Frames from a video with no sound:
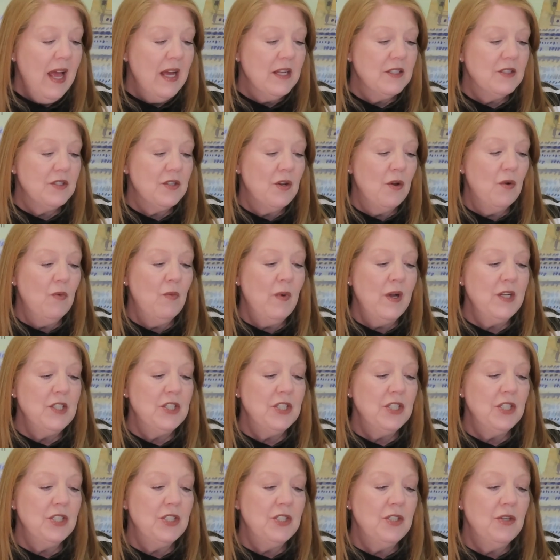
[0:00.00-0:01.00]
And so
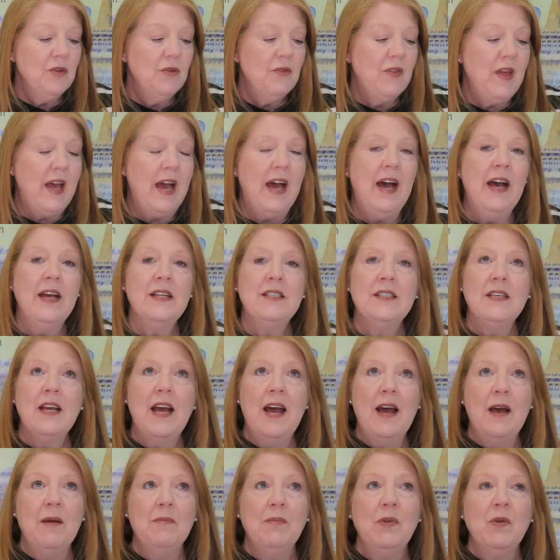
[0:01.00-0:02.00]
once you do that,
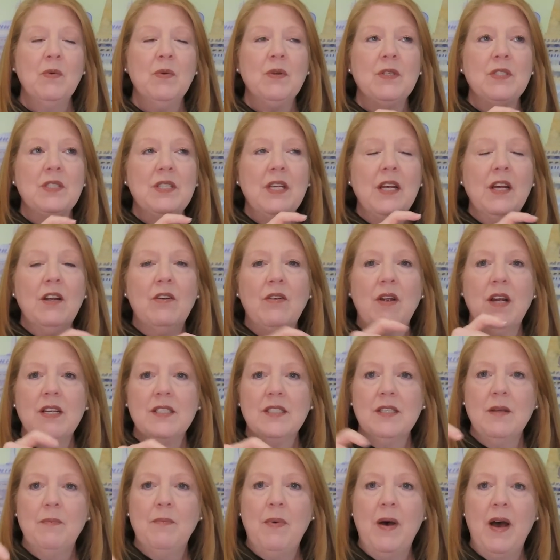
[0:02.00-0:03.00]
you will see
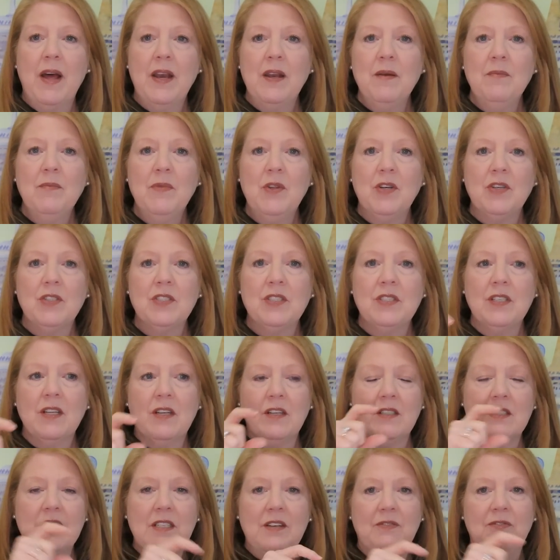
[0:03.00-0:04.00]
across the bottom there's
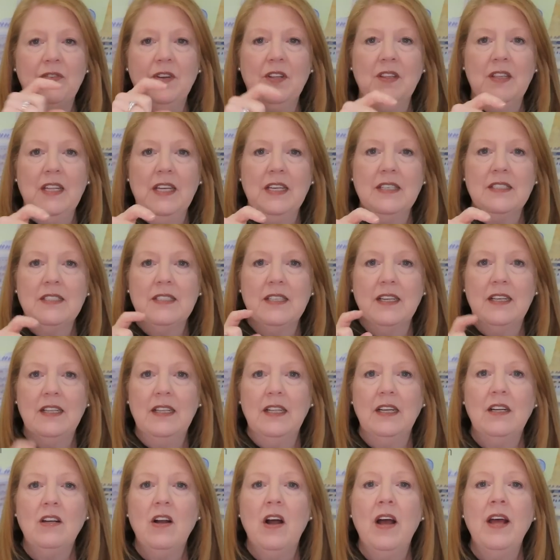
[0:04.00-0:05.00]
little different things to
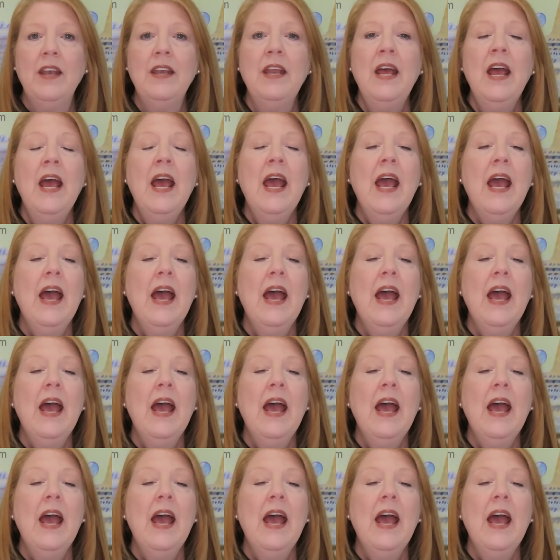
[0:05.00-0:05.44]
click on,